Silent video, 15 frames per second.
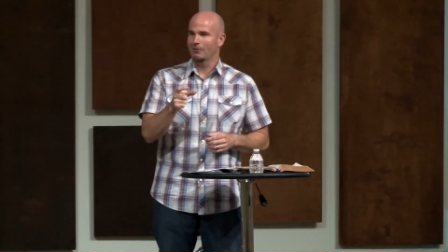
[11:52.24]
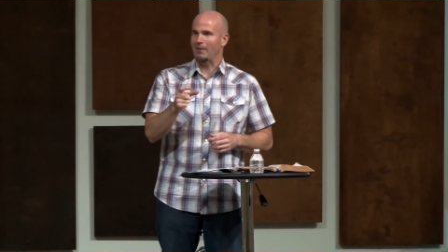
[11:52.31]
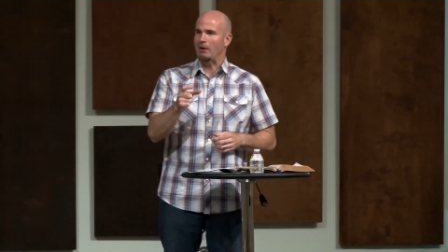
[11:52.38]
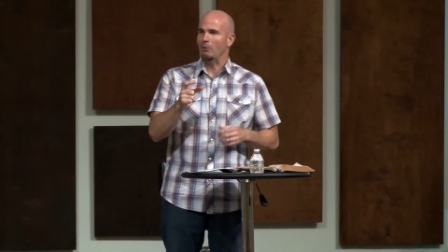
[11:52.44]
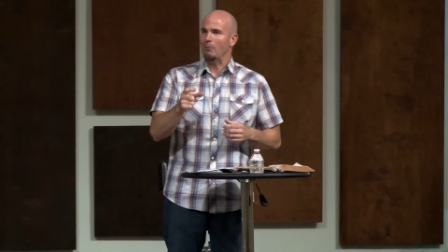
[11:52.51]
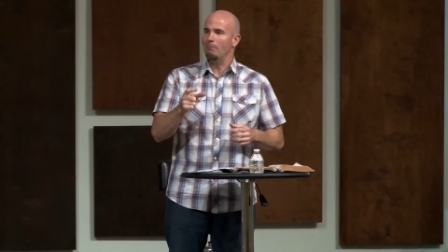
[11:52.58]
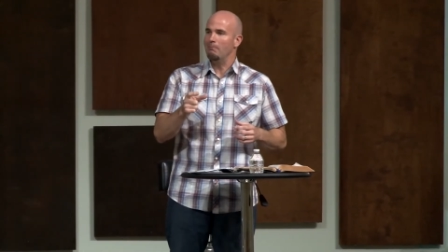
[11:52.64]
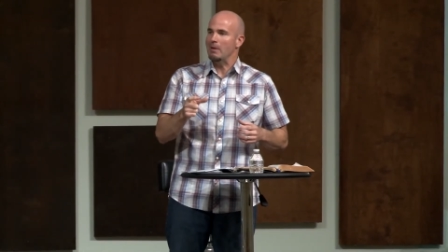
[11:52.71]
They
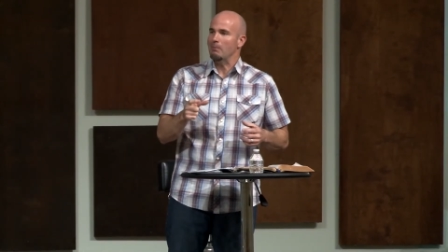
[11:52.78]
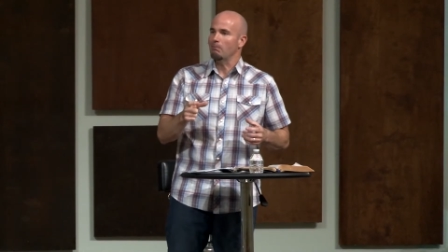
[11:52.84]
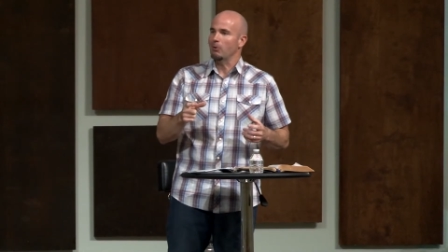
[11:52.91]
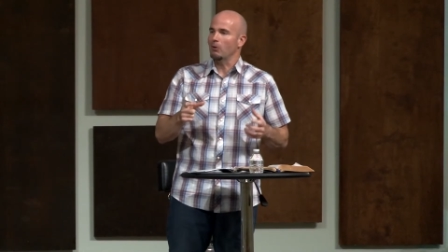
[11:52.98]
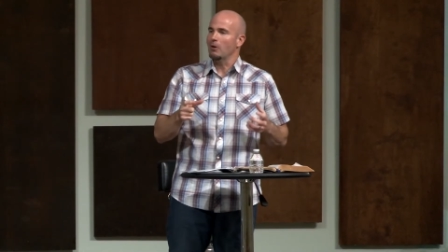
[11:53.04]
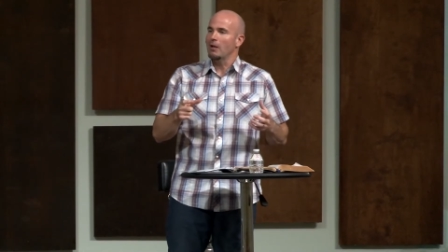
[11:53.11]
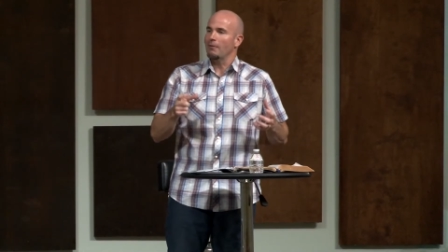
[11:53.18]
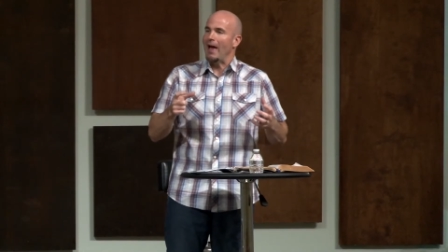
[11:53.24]

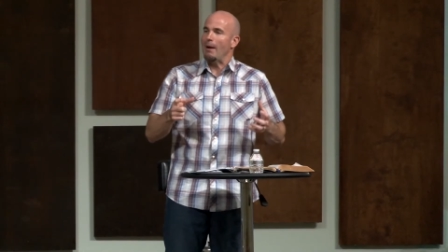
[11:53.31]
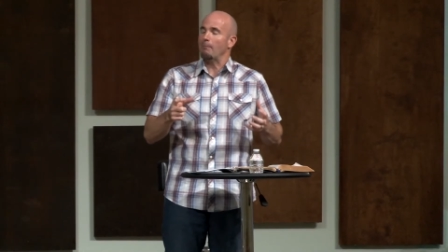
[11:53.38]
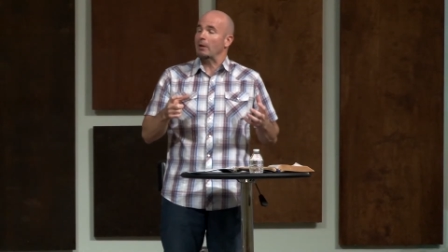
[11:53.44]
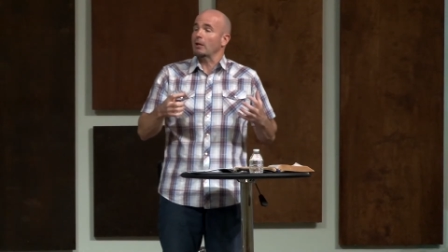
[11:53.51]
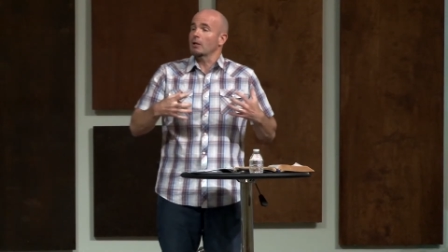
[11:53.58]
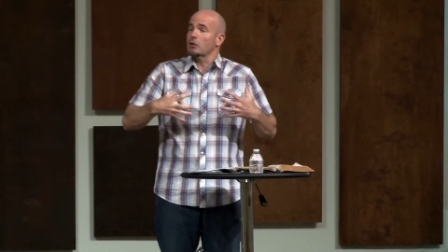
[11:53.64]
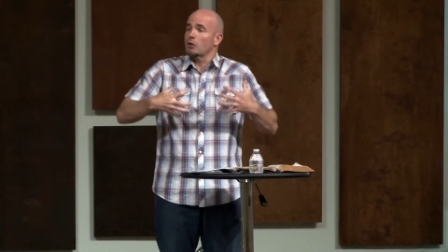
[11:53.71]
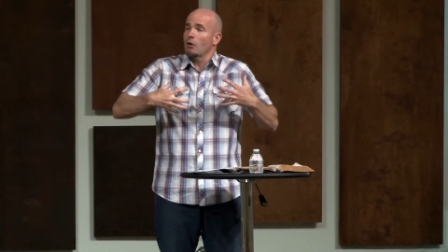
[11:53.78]
remember that
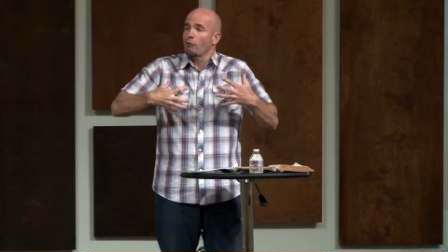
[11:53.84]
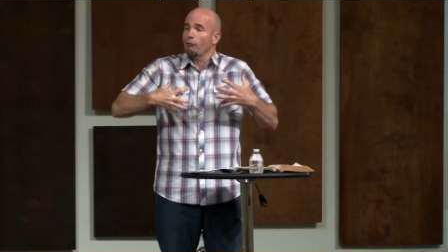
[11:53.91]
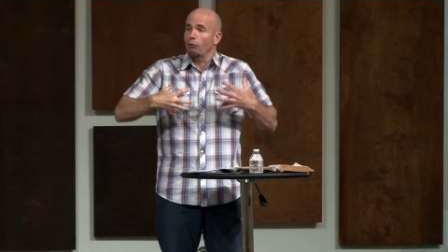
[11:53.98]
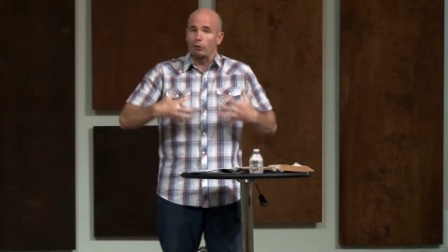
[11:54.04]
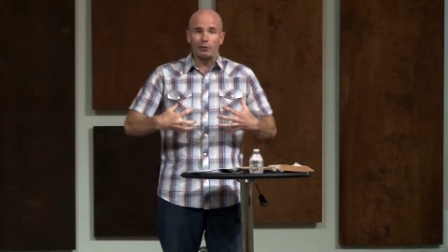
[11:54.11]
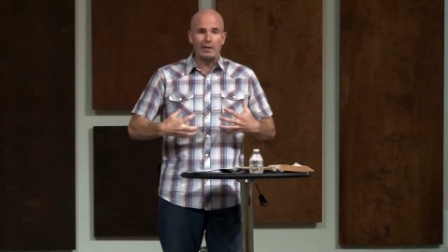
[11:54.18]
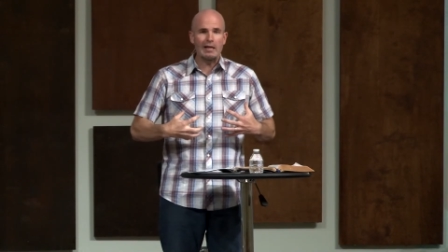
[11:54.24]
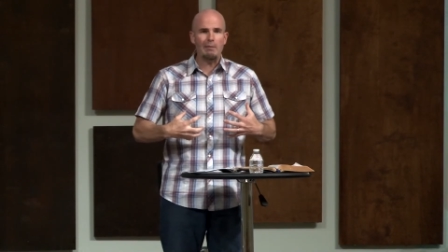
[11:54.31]
because
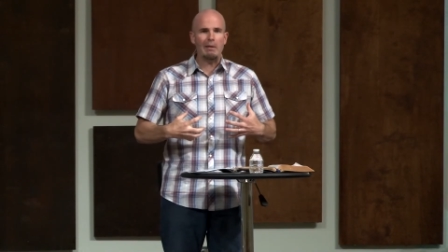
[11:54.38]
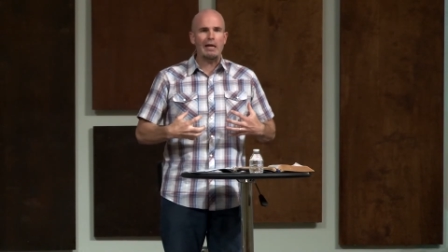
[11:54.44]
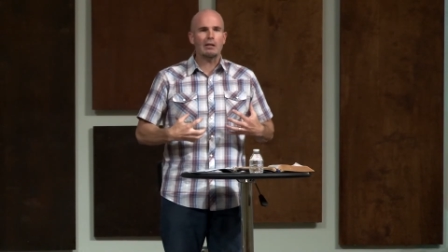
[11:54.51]
for them,